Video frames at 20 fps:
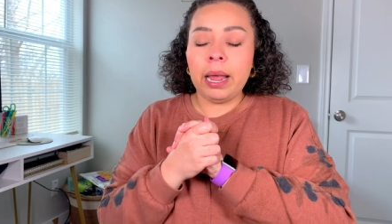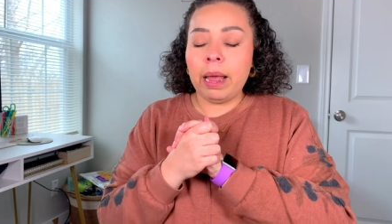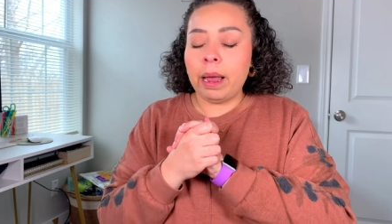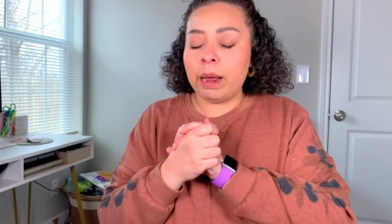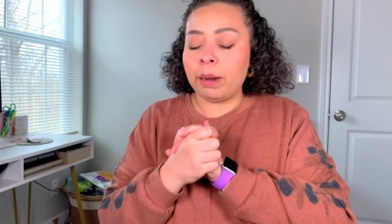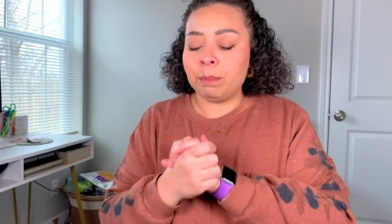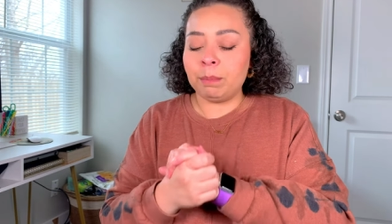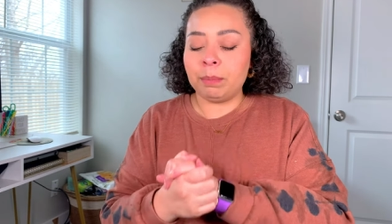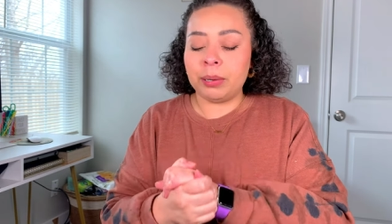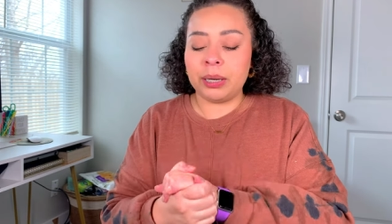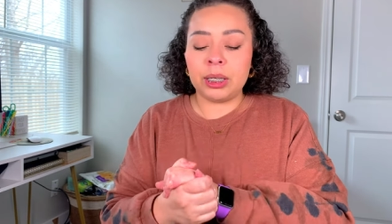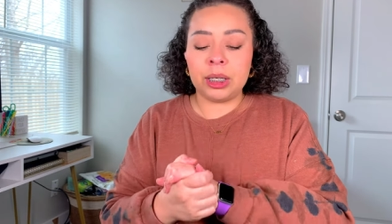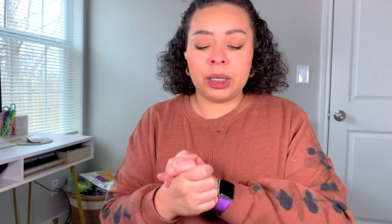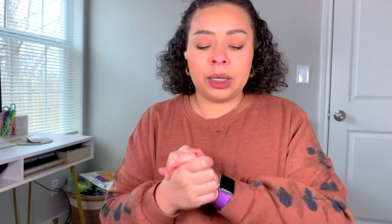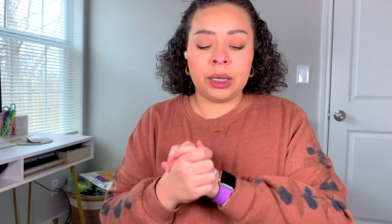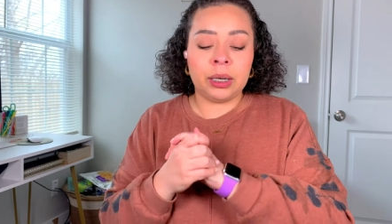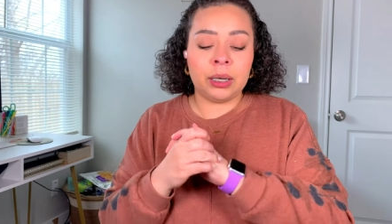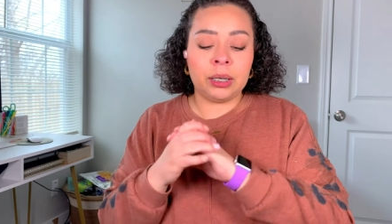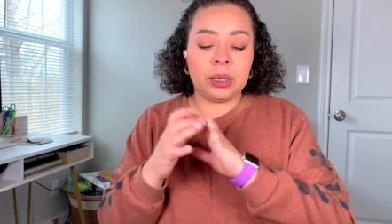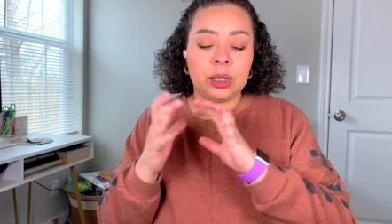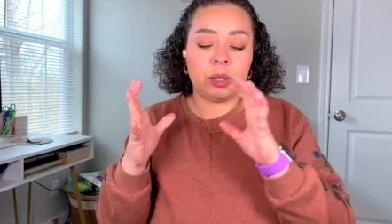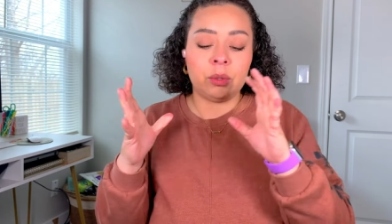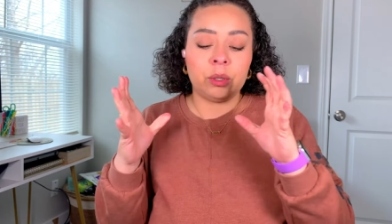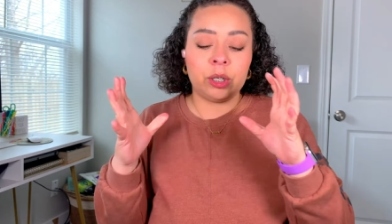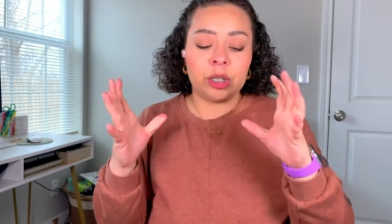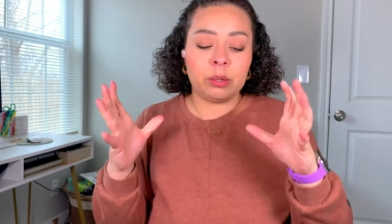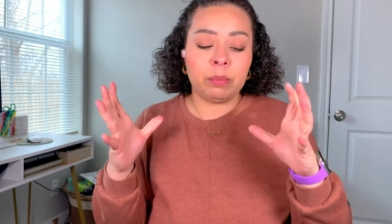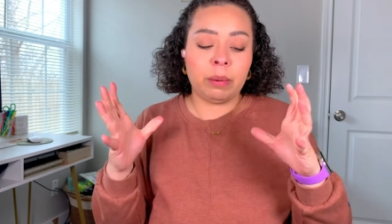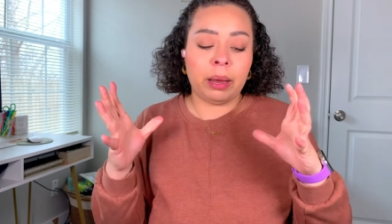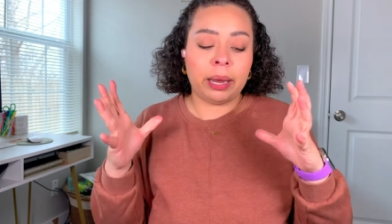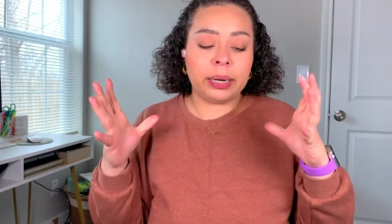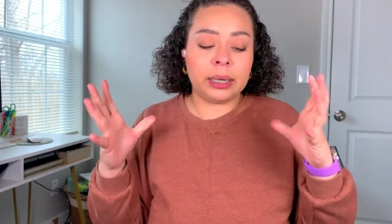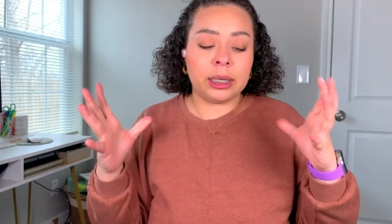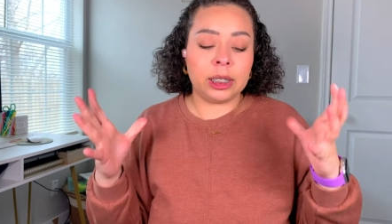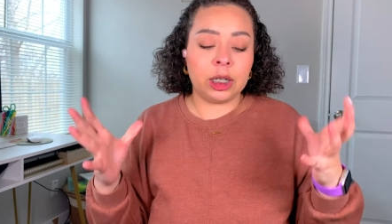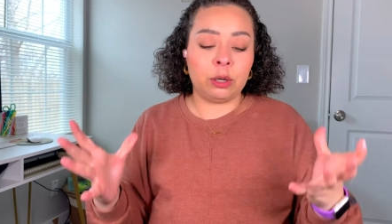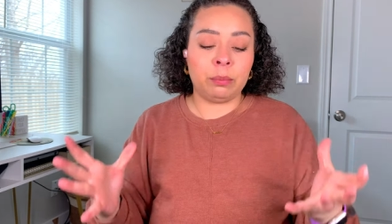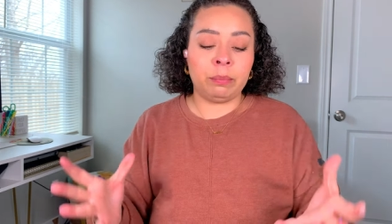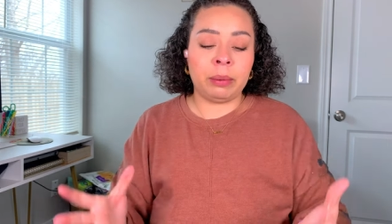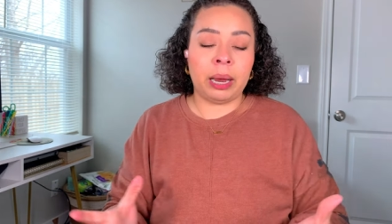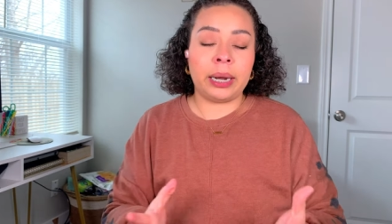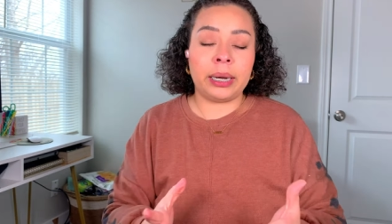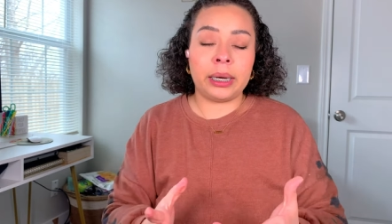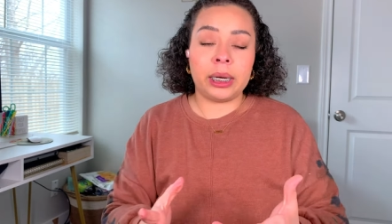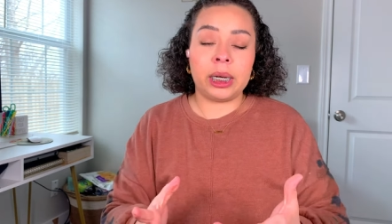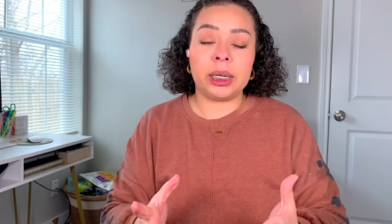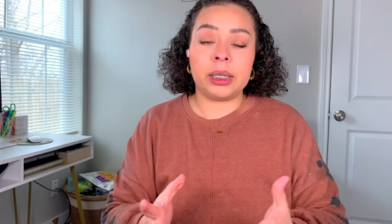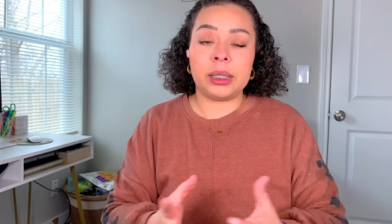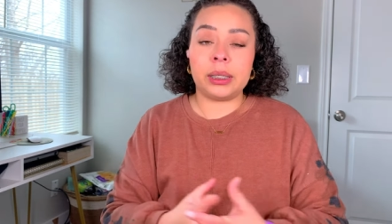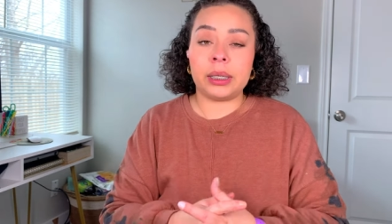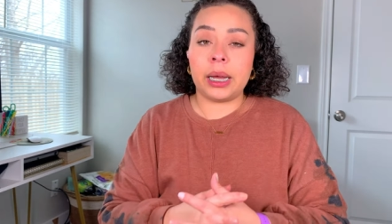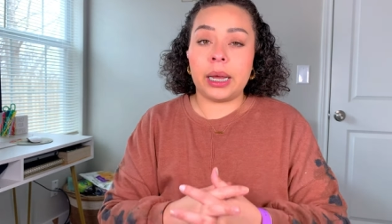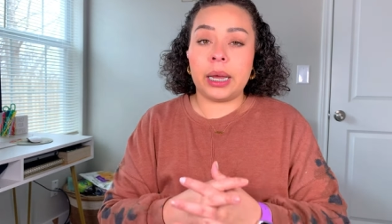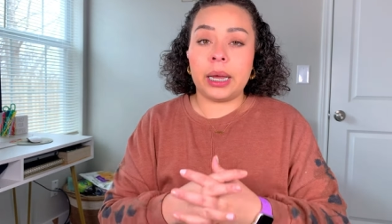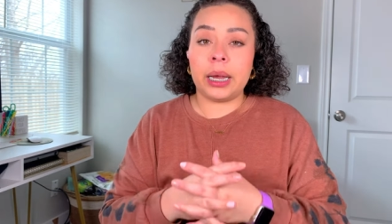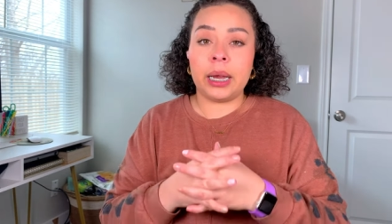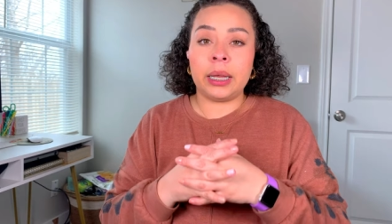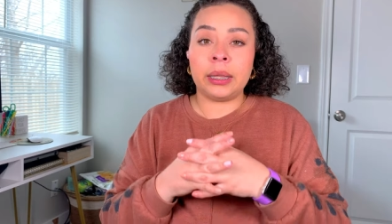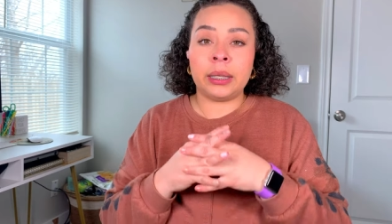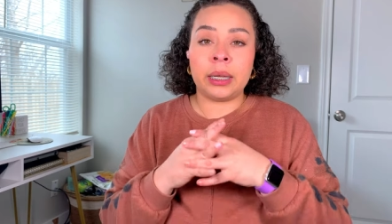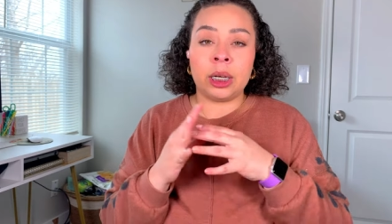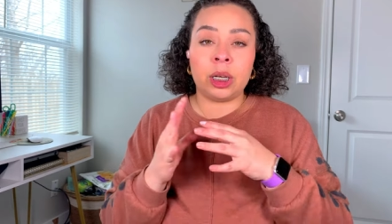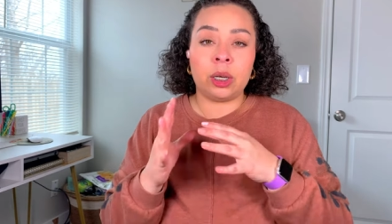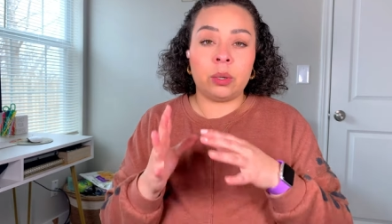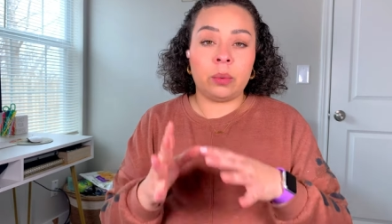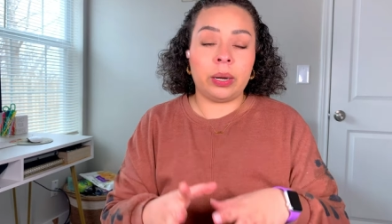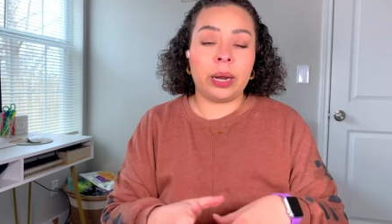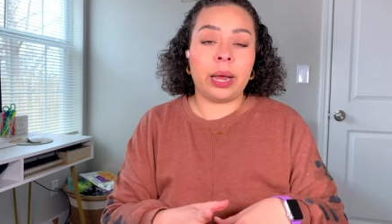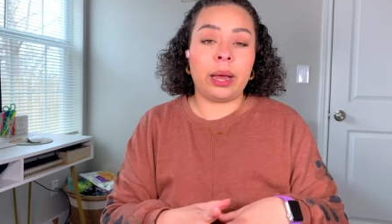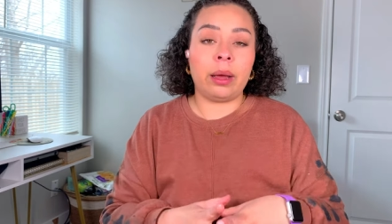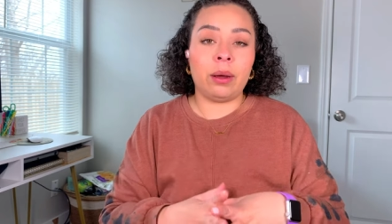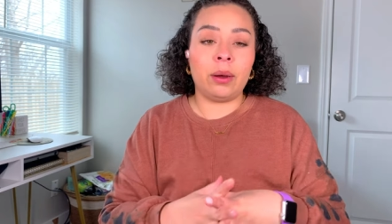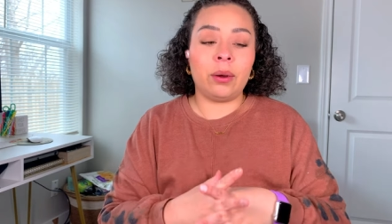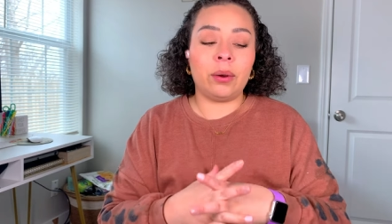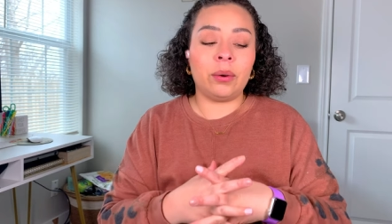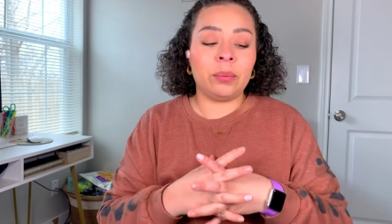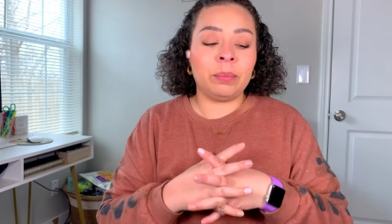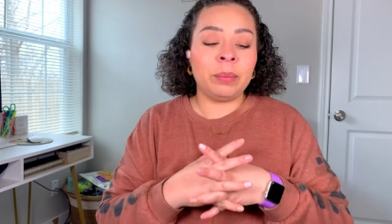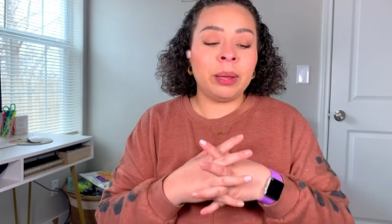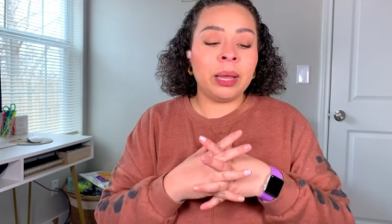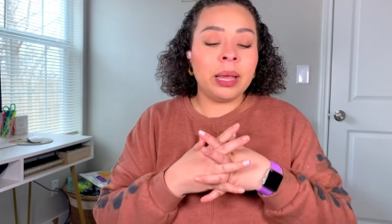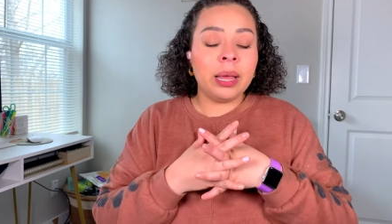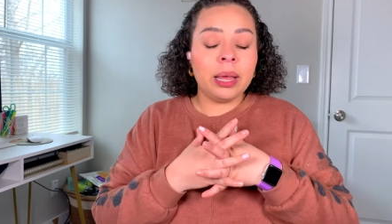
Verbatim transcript: and budgeting to just buy a gel manicure set and then do it at home.